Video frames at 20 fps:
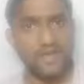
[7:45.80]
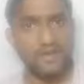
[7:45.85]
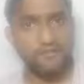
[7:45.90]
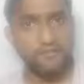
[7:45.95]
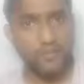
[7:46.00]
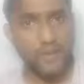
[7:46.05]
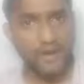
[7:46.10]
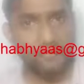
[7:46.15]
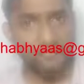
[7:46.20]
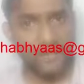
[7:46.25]

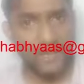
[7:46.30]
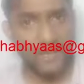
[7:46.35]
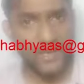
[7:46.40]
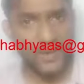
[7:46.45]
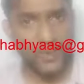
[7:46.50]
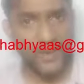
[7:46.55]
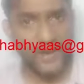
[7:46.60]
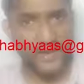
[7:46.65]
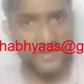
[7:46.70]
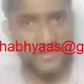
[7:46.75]
If you have
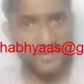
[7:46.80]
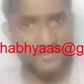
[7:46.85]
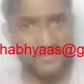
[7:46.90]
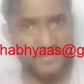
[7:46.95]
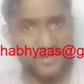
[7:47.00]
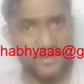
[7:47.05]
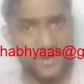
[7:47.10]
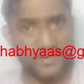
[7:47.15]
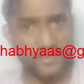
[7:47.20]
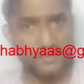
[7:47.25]
any
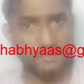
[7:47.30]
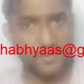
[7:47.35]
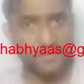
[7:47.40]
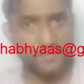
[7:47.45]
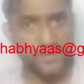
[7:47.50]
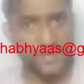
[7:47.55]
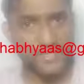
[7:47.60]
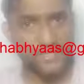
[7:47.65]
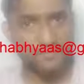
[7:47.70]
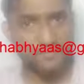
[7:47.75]
queries regarding the
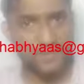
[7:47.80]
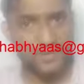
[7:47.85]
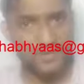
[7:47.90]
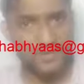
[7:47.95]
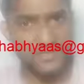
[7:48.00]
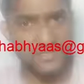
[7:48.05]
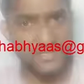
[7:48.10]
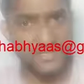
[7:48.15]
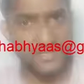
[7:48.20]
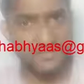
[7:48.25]
preparation for
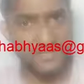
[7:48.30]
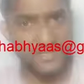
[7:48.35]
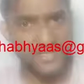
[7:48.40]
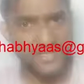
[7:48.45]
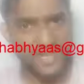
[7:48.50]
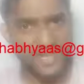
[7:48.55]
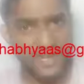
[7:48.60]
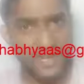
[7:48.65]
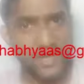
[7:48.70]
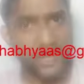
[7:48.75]
your GK
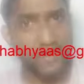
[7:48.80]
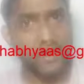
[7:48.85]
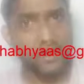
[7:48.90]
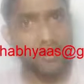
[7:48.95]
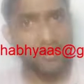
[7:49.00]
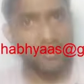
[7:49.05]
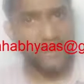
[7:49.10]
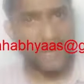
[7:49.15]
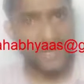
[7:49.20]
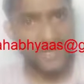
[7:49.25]
section
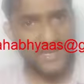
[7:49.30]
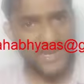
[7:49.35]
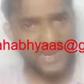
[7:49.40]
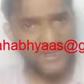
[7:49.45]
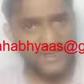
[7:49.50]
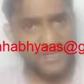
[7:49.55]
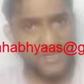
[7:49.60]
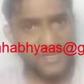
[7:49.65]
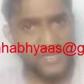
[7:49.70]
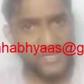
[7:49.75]
or any
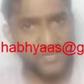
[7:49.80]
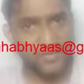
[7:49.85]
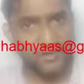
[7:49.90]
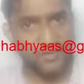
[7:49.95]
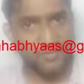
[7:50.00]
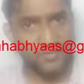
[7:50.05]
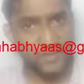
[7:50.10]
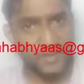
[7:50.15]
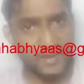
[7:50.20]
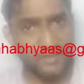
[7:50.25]
other section
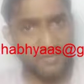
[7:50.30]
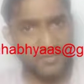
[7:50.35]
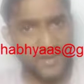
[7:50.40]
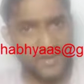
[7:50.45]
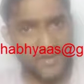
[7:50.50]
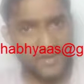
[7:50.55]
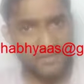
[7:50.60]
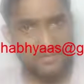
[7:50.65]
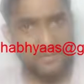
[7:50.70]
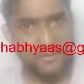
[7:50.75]
of your
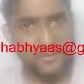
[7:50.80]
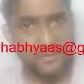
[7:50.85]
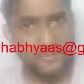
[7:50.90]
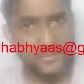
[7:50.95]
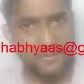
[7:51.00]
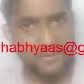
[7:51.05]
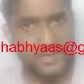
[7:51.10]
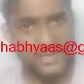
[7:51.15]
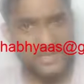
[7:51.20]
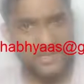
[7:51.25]
MBA entrance
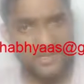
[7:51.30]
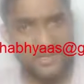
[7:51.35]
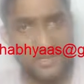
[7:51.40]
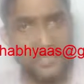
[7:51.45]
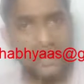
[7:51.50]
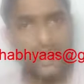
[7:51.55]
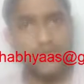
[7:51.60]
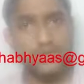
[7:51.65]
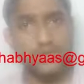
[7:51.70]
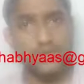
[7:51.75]
examinations,
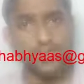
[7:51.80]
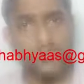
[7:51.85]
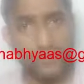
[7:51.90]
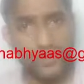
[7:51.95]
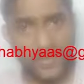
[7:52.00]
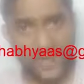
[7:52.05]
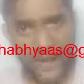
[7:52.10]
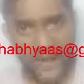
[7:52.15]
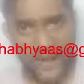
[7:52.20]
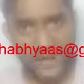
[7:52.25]

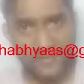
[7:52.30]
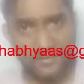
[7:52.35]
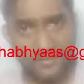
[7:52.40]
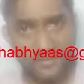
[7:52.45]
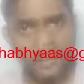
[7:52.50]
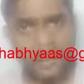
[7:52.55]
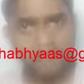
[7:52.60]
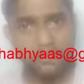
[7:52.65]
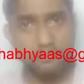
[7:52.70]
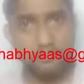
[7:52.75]
you
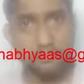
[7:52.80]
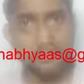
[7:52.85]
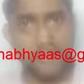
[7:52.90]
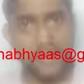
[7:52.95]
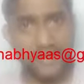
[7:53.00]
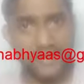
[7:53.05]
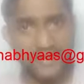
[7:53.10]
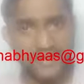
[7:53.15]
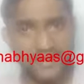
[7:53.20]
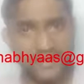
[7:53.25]
can
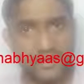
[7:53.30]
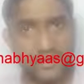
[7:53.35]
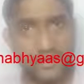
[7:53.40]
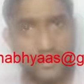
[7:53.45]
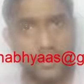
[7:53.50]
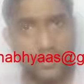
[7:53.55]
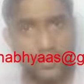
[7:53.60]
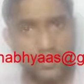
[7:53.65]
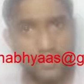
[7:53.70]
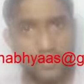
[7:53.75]
mail
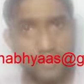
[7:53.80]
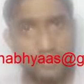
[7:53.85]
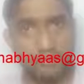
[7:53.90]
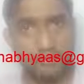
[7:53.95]
to